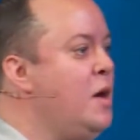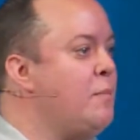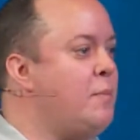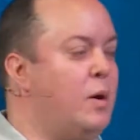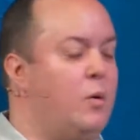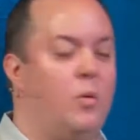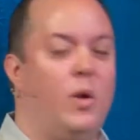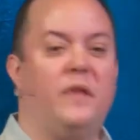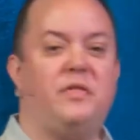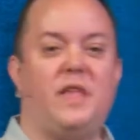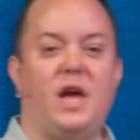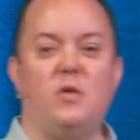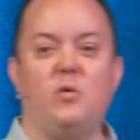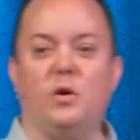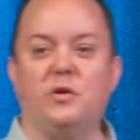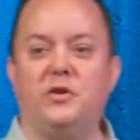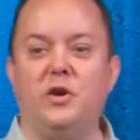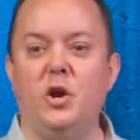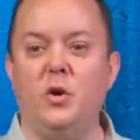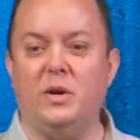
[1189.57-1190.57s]
but what they
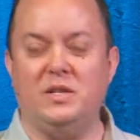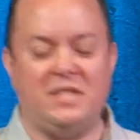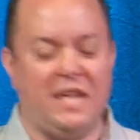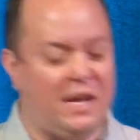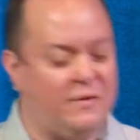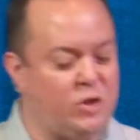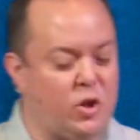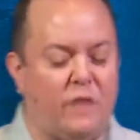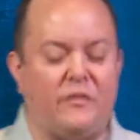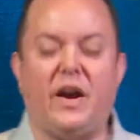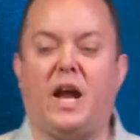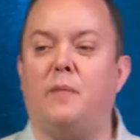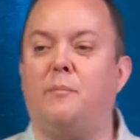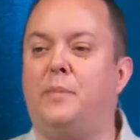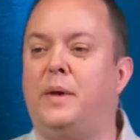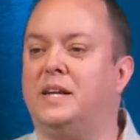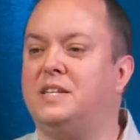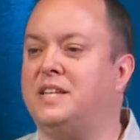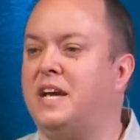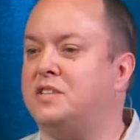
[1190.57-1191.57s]
will do is, even though I've got a
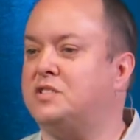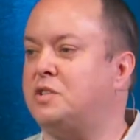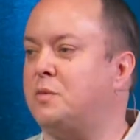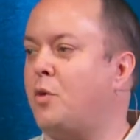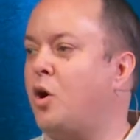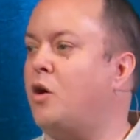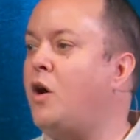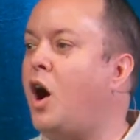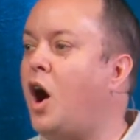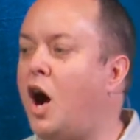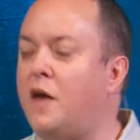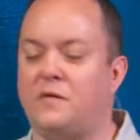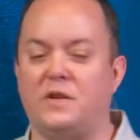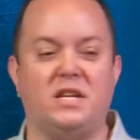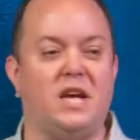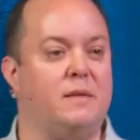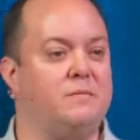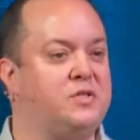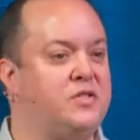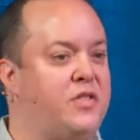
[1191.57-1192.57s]
big test tomorrow,
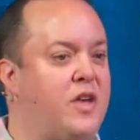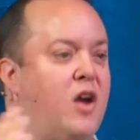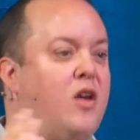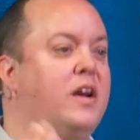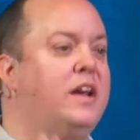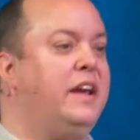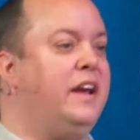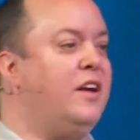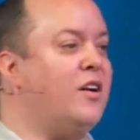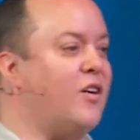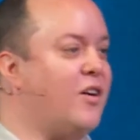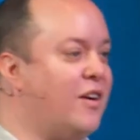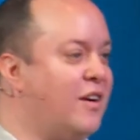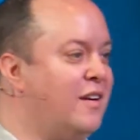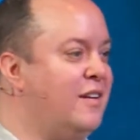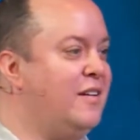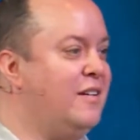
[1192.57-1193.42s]
oftentimes they're here.